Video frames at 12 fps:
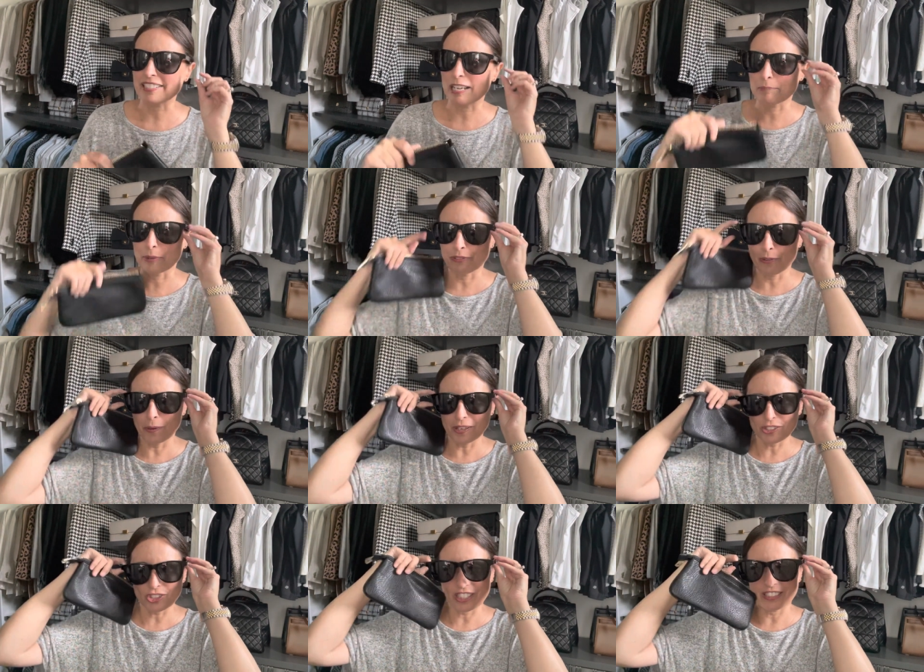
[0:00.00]
up before
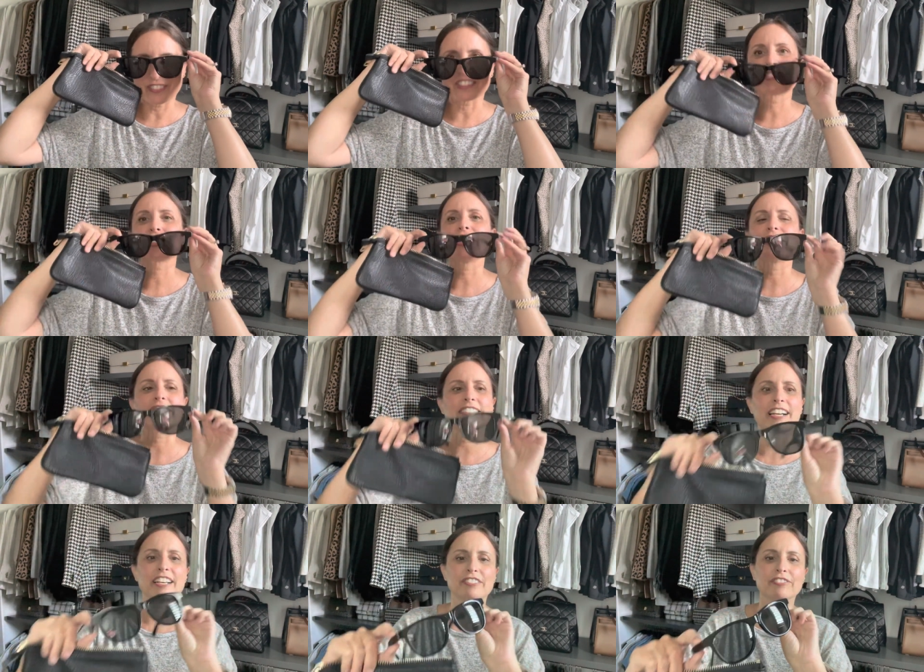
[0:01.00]
she even started
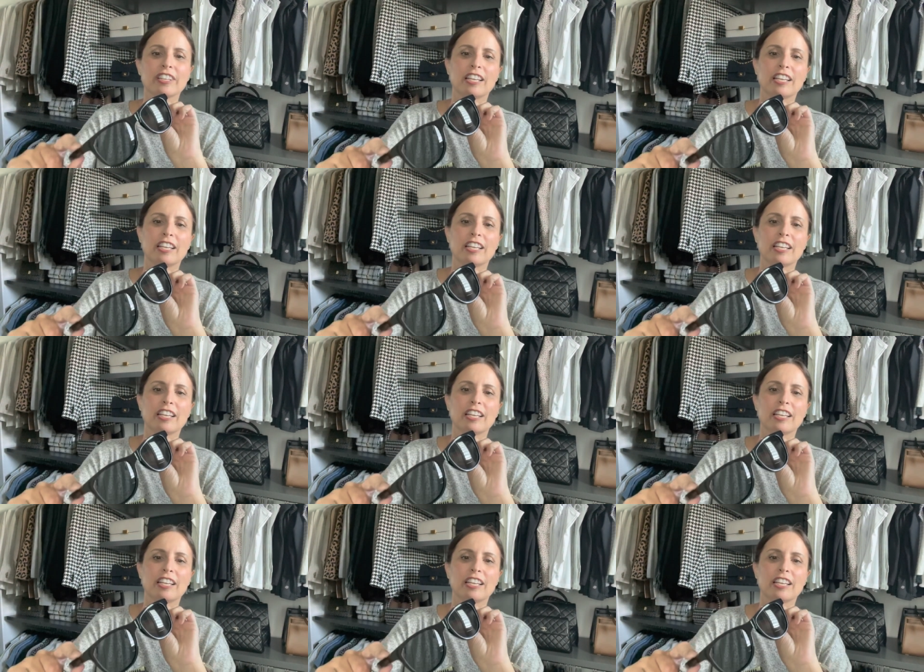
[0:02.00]
kind of